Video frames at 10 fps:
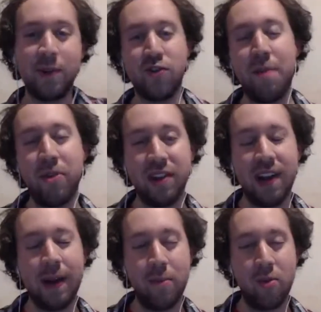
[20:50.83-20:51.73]
which
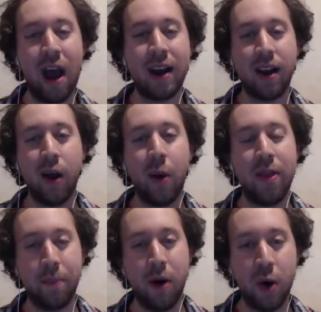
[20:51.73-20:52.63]
represented Morocco, and
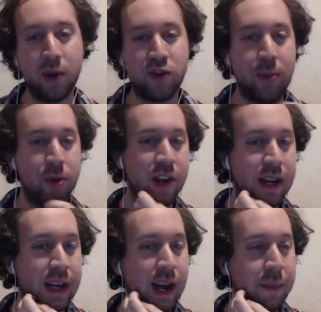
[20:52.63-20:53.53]
the bull, which
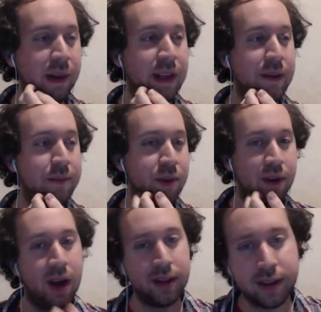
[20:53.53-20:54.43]
represented, I believe,
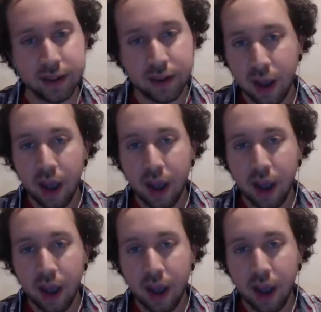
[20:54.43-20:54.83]
Provence,